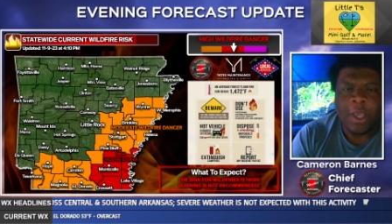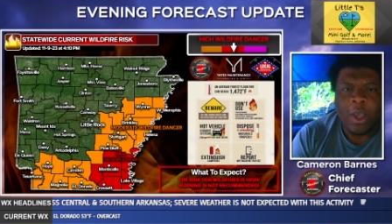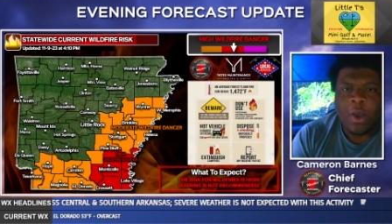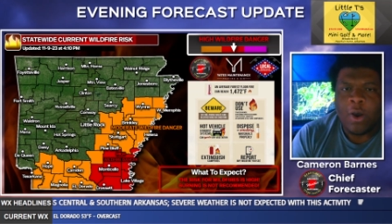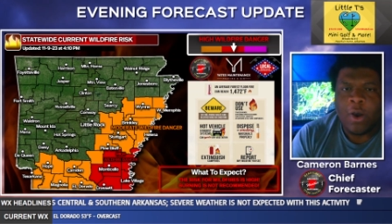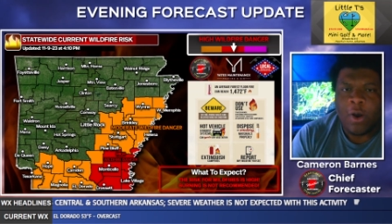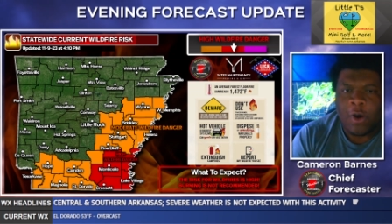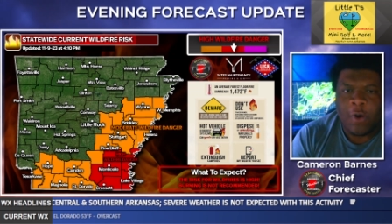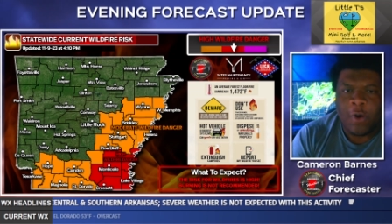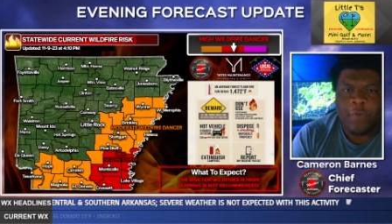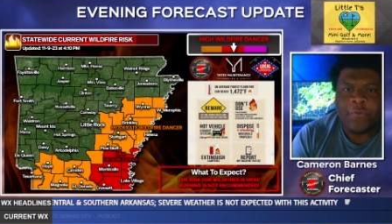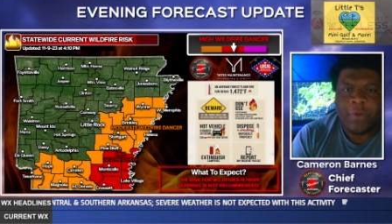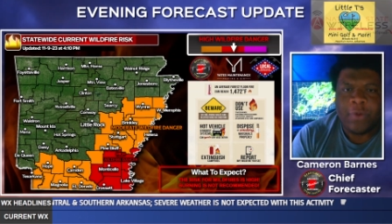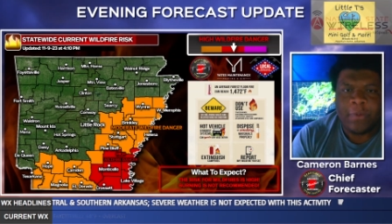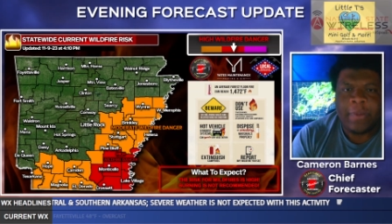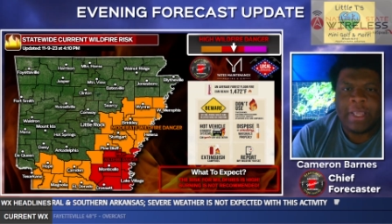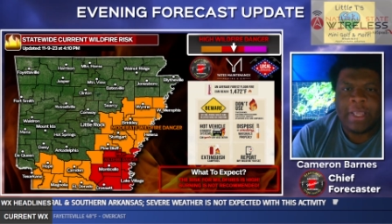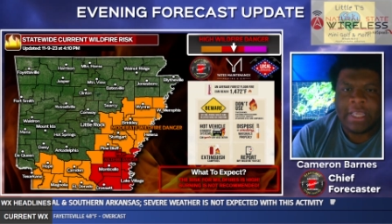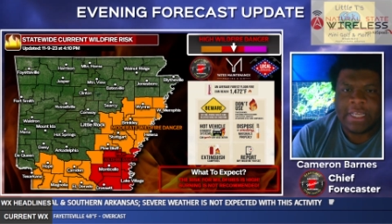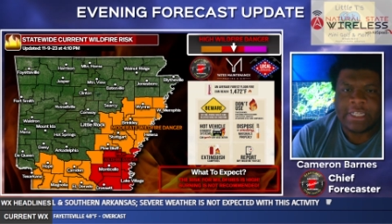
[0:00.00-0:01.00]
Hopefully
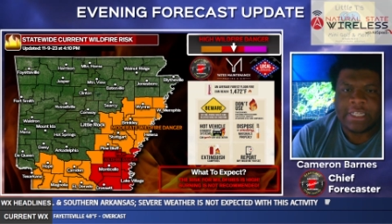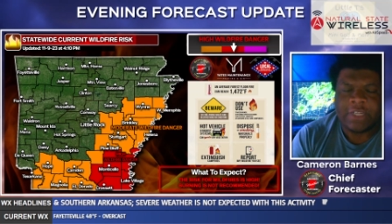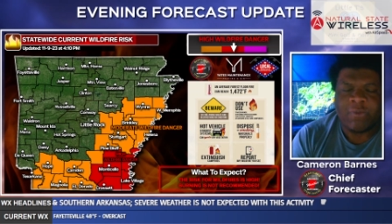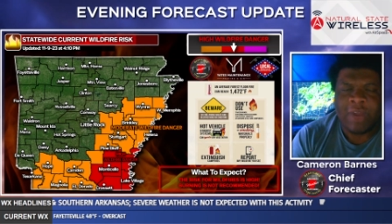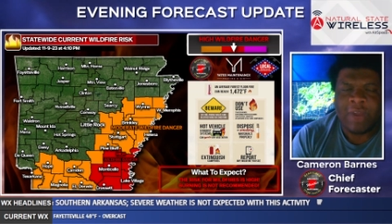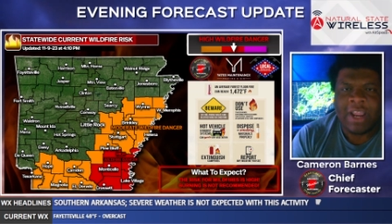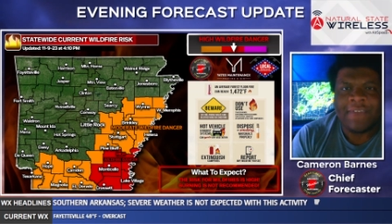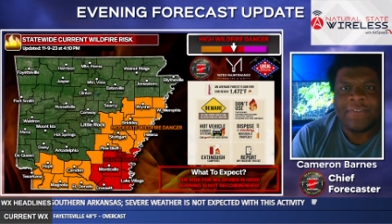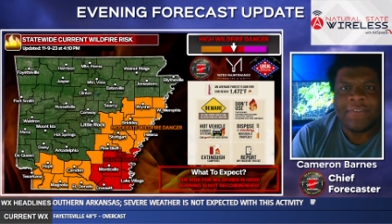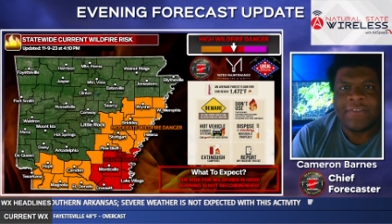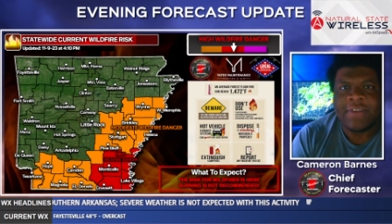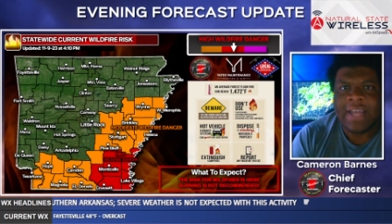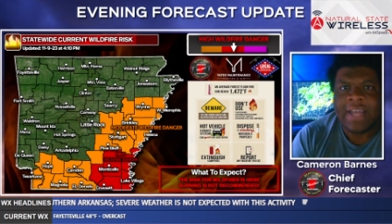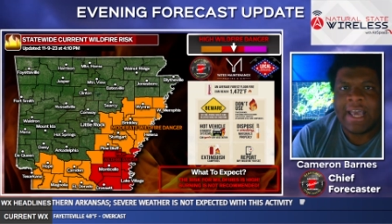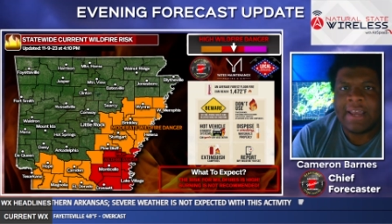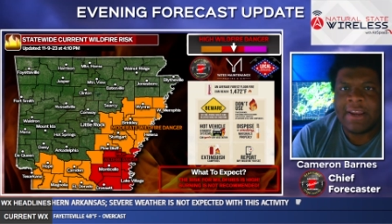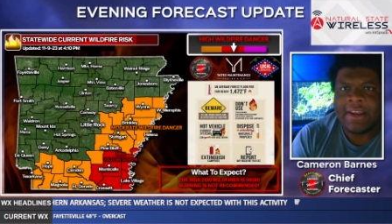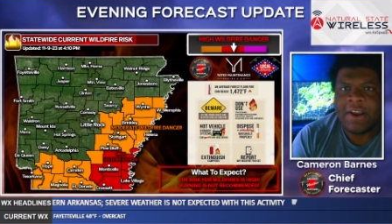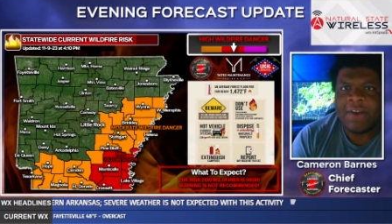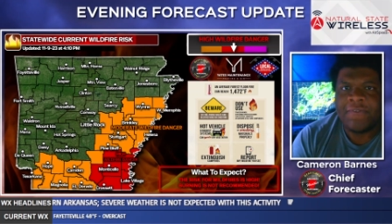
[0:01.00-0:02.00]
we can get some rainfall
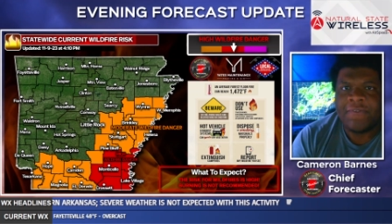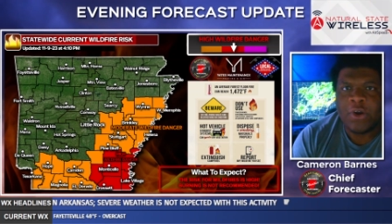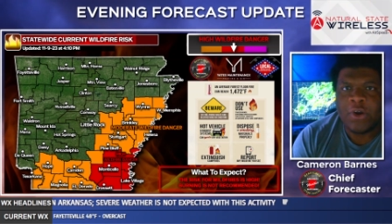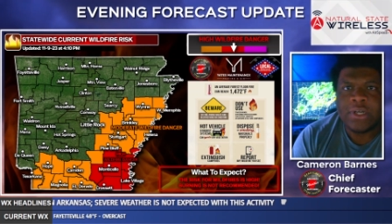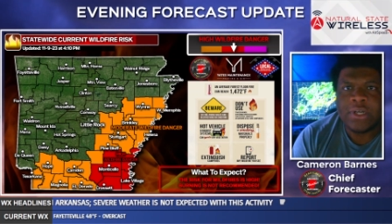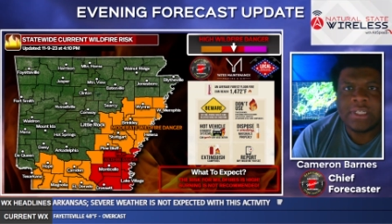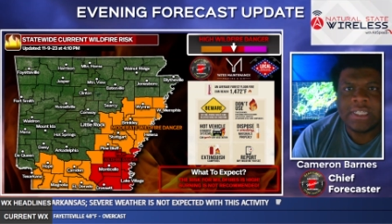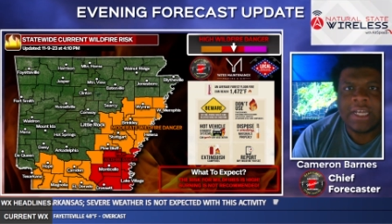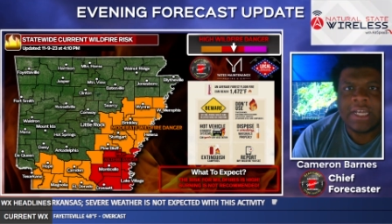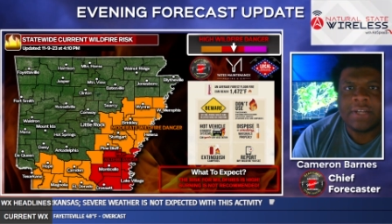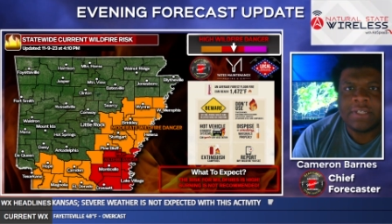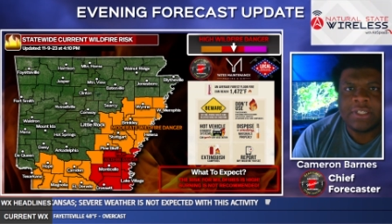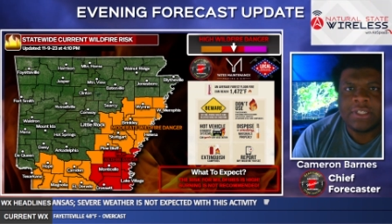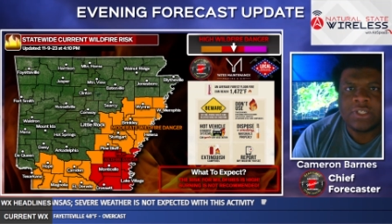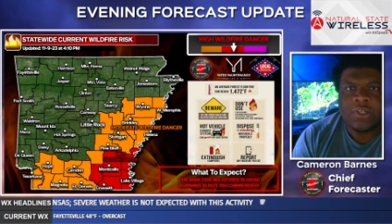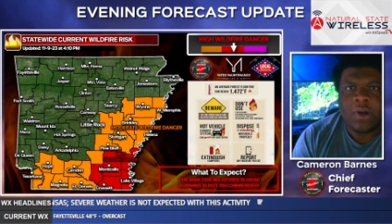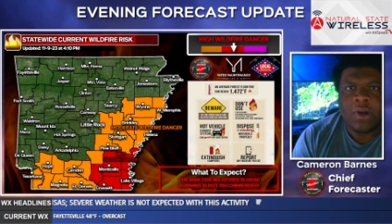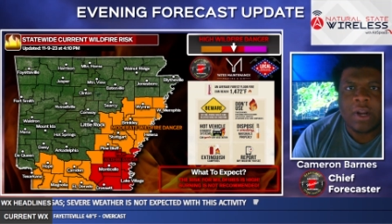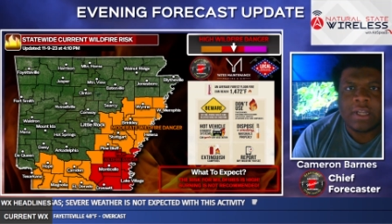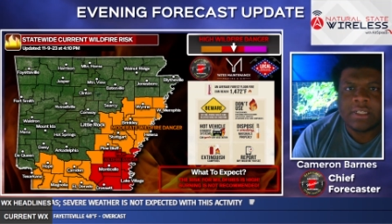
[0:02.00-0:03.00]
down there in far
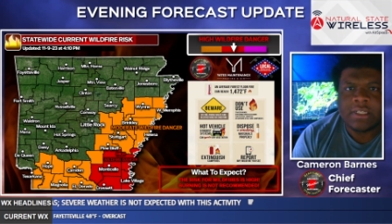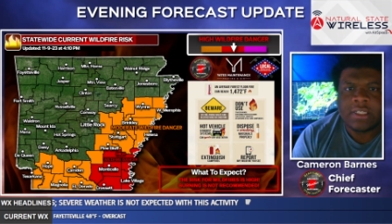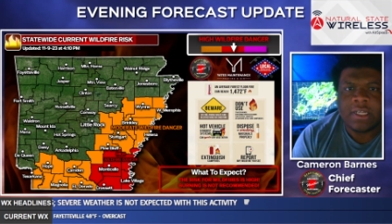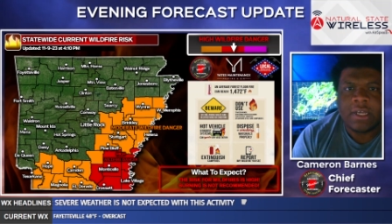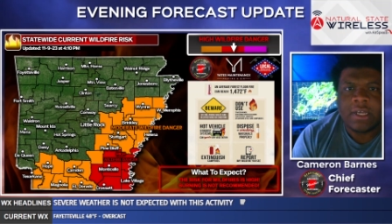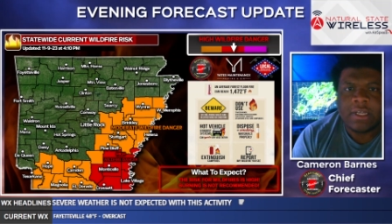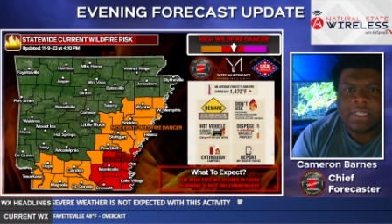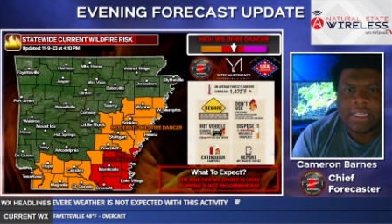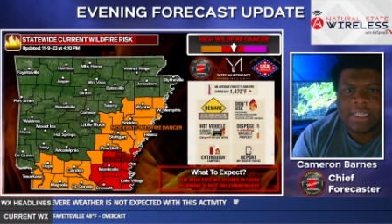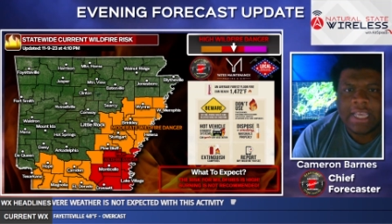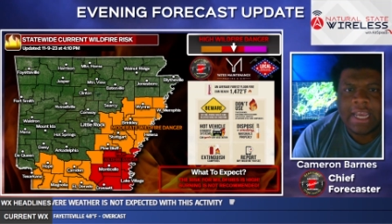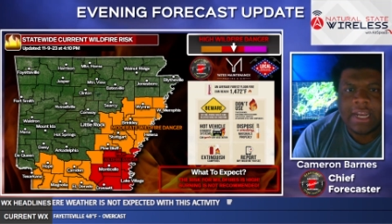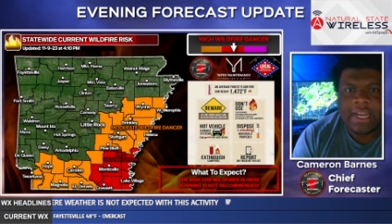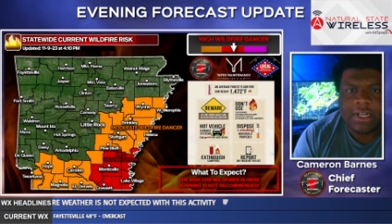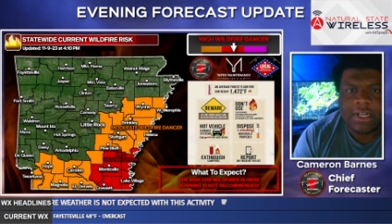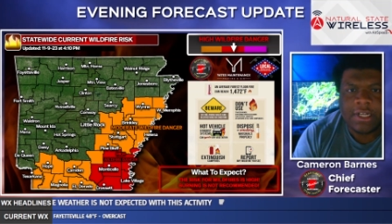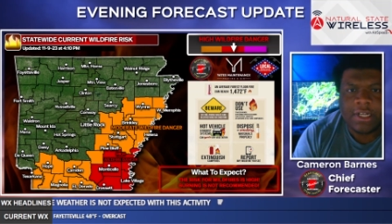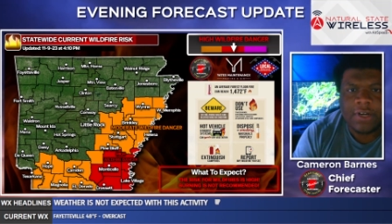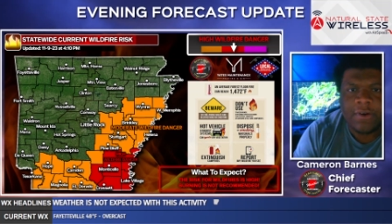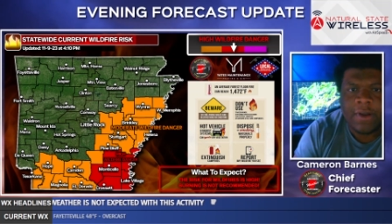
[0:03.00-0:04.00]
southeastern Arkansas to kind of
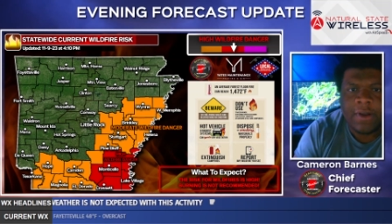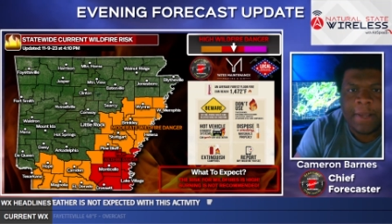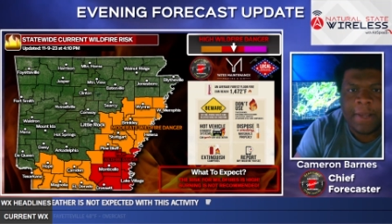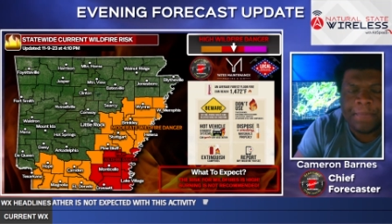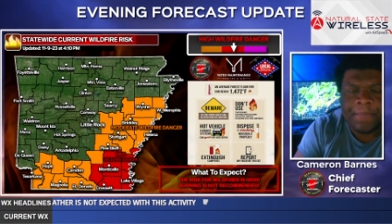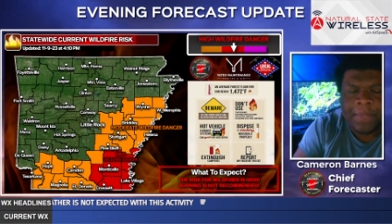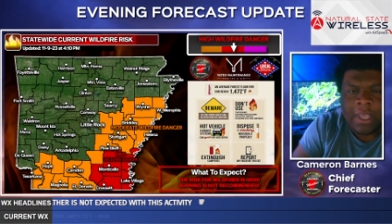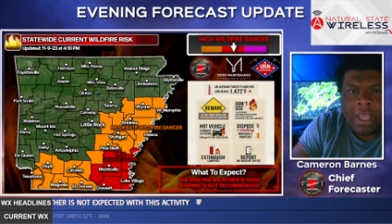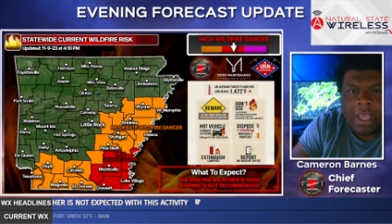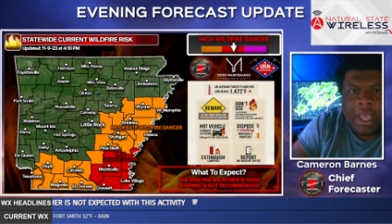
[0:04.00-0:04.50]
clear up